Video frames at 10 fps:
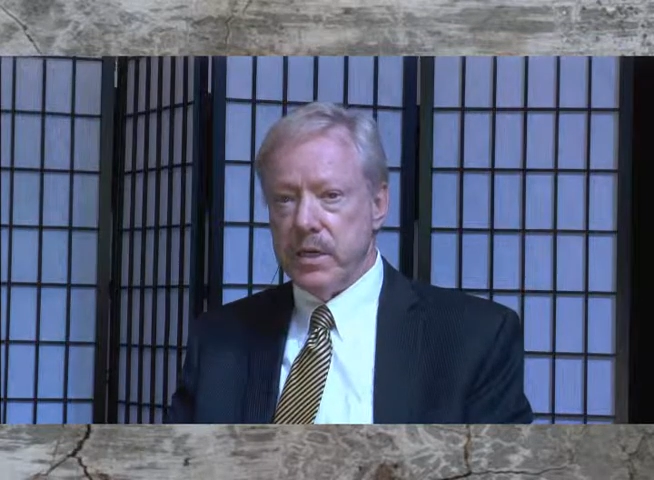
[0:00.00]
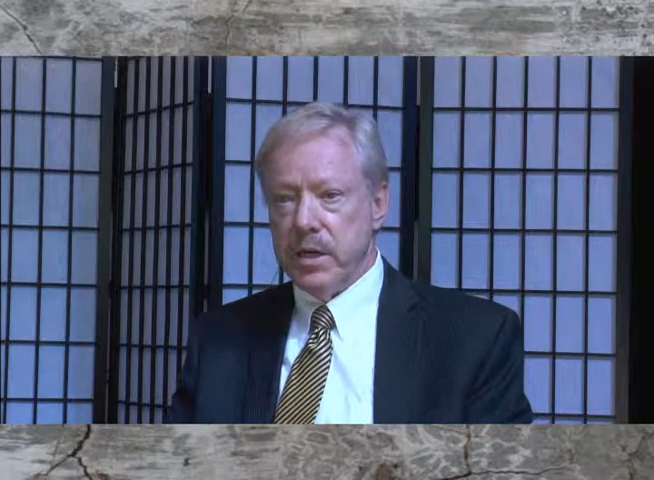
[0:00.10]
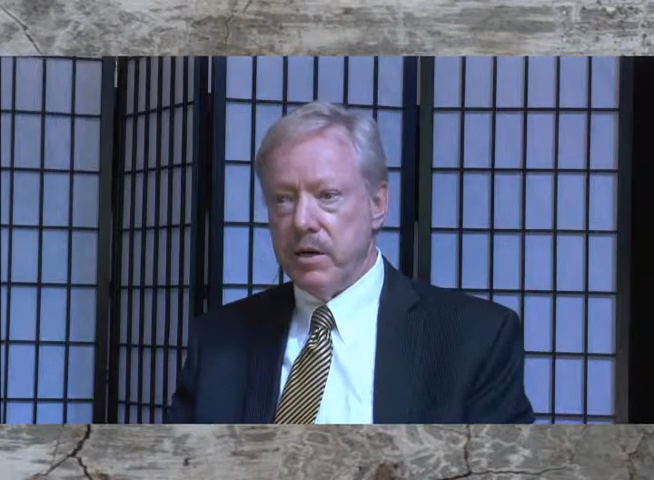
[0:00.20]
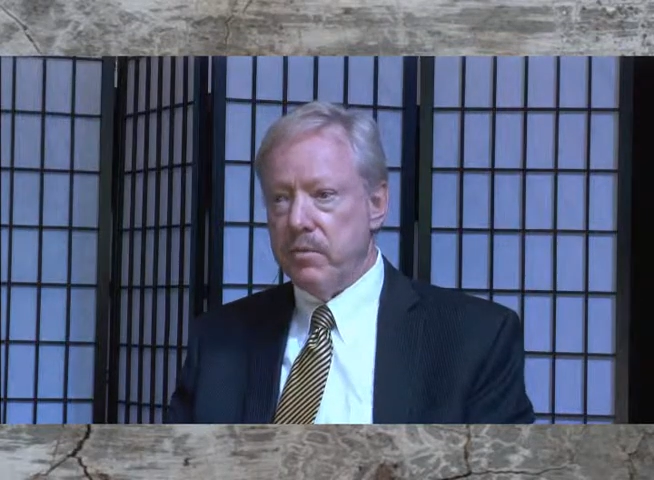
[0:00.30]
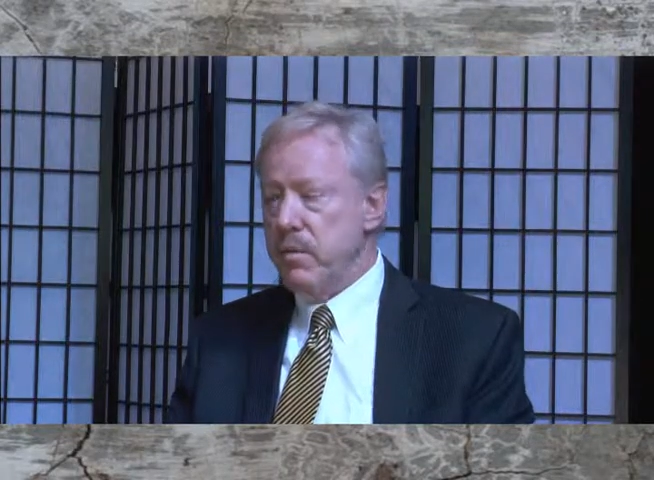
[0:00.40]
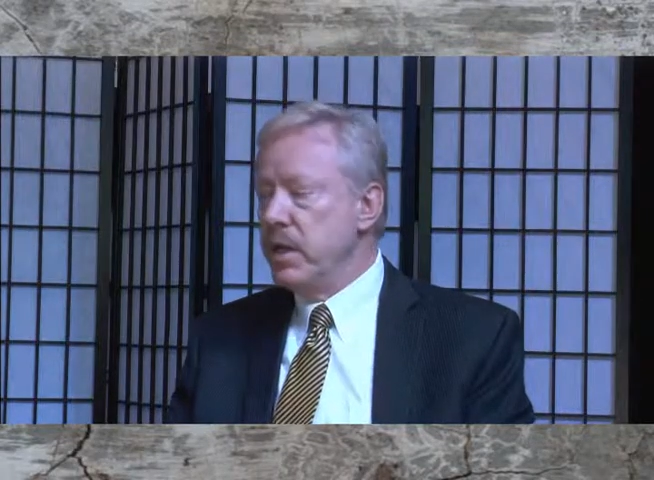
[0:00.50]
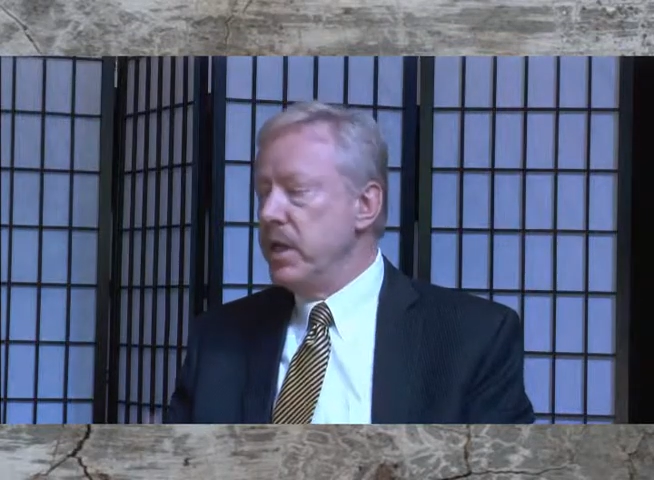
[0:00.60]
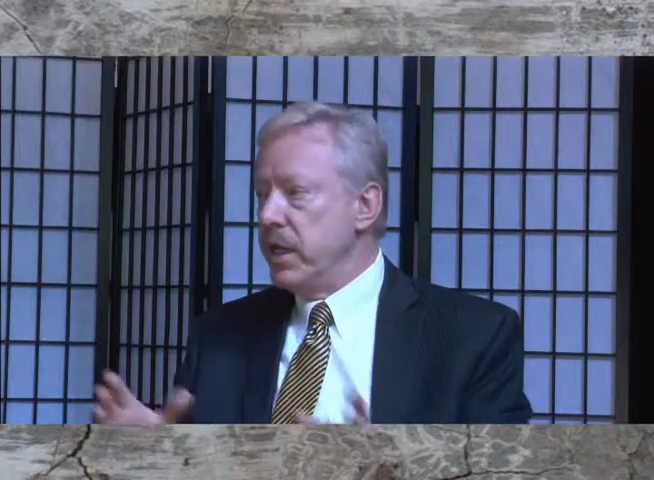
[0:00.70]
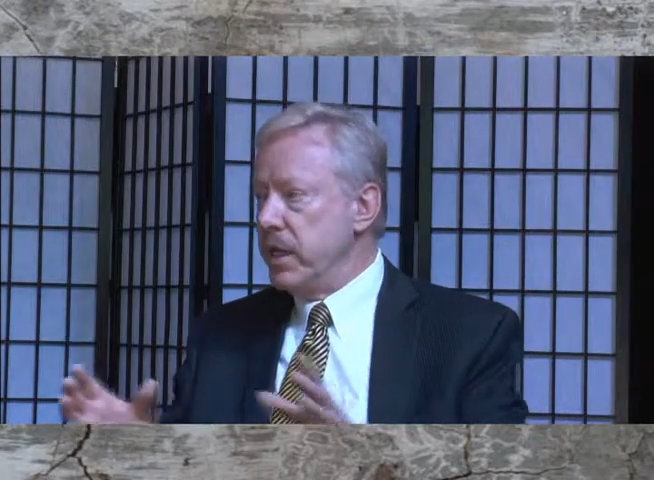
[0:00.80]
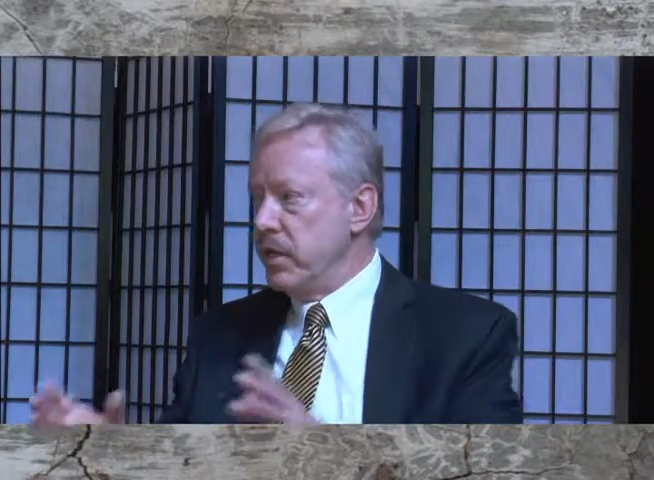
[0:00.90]
here
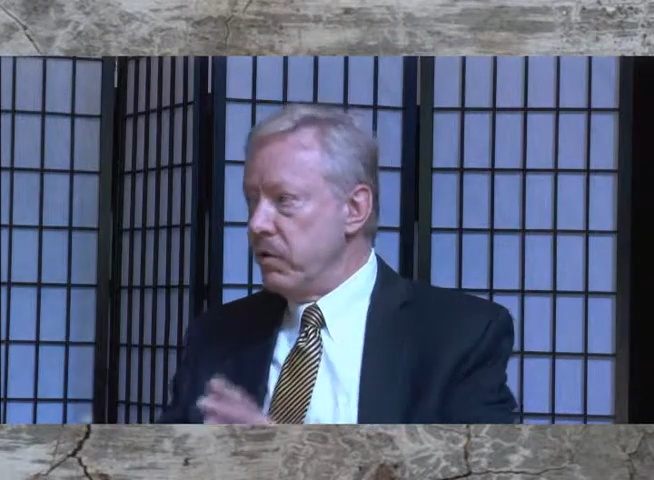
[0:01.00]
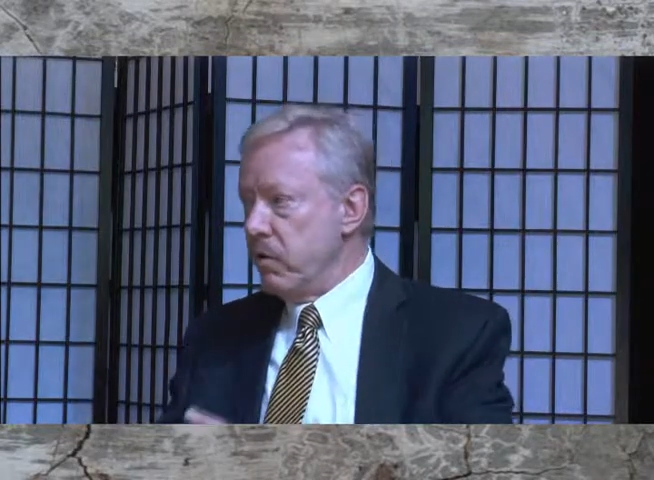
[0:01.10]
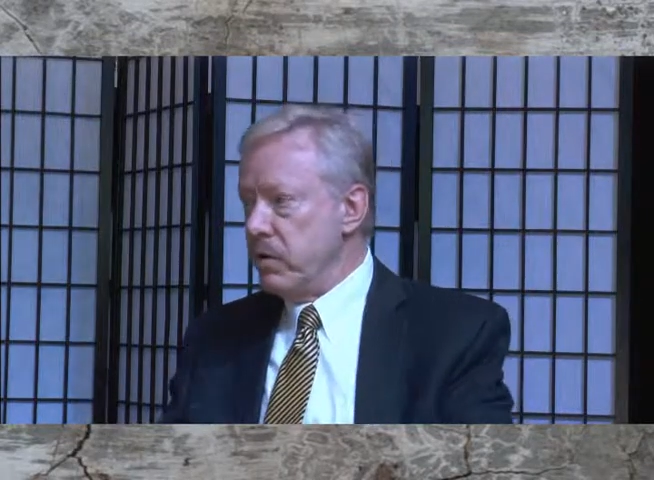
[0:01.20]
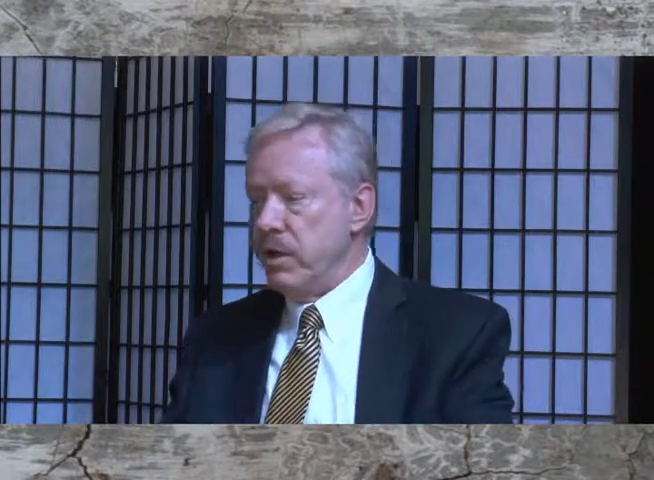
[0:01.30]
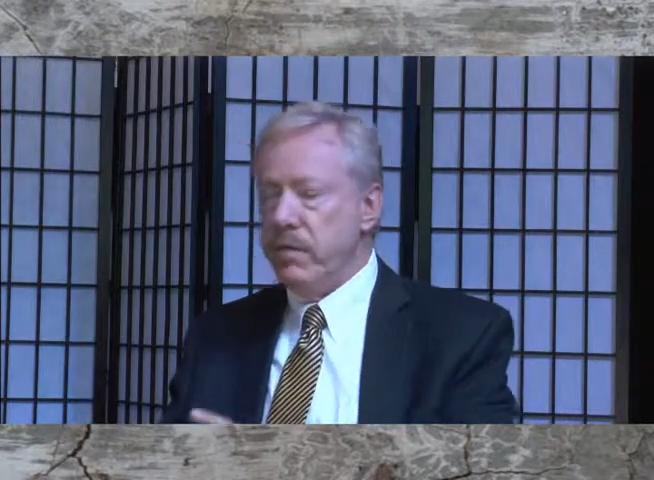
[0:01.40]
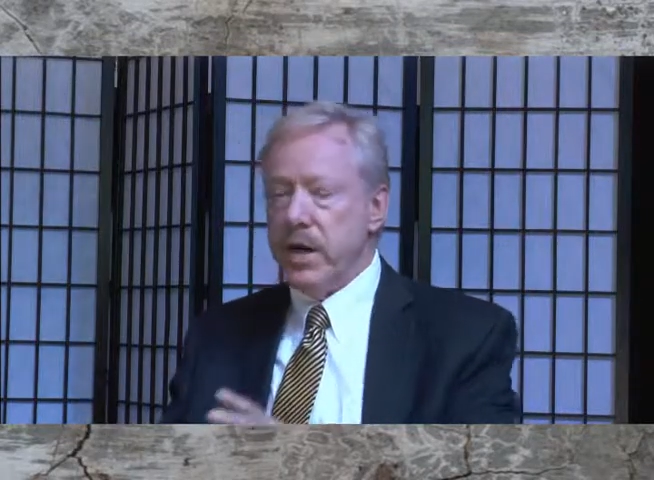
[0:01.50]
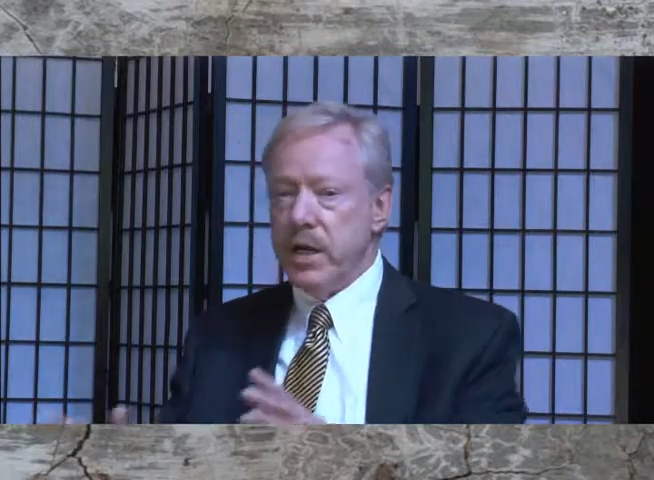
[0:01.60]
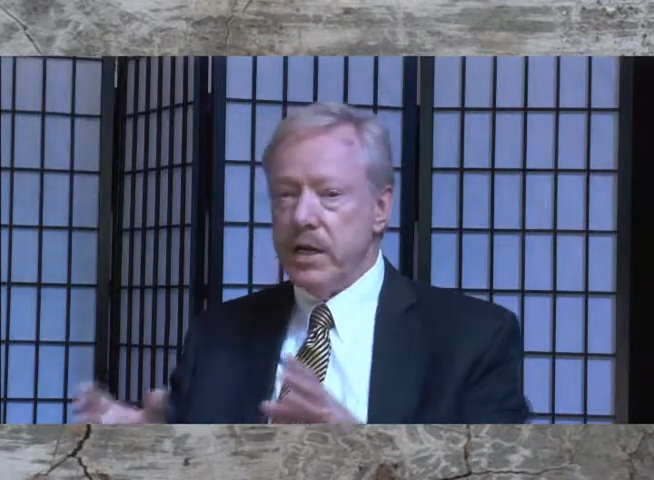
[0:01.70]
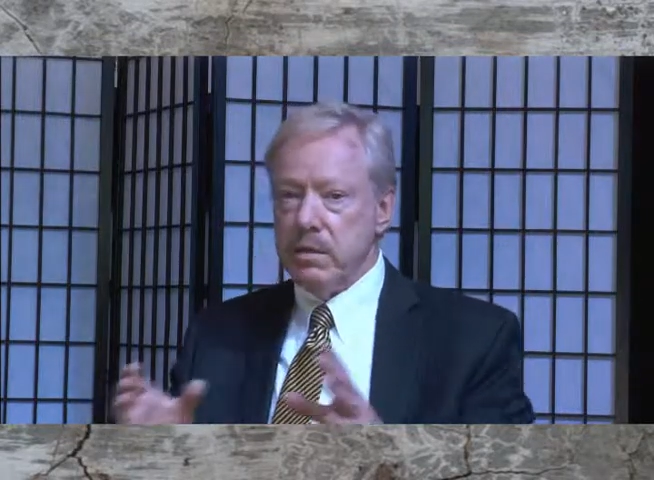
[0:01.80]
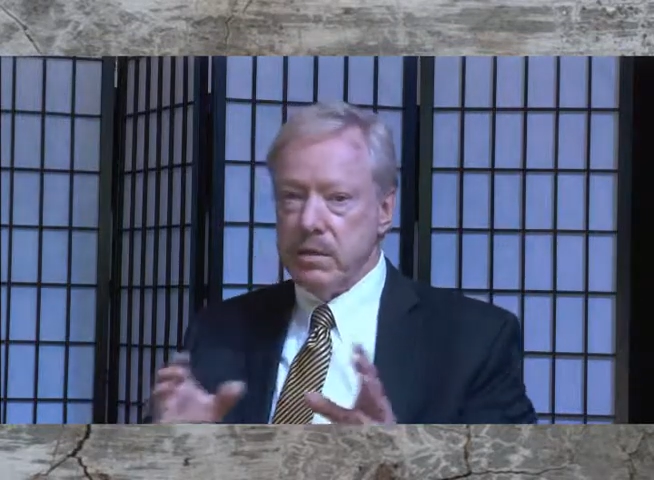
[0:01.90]
in northern Nevada,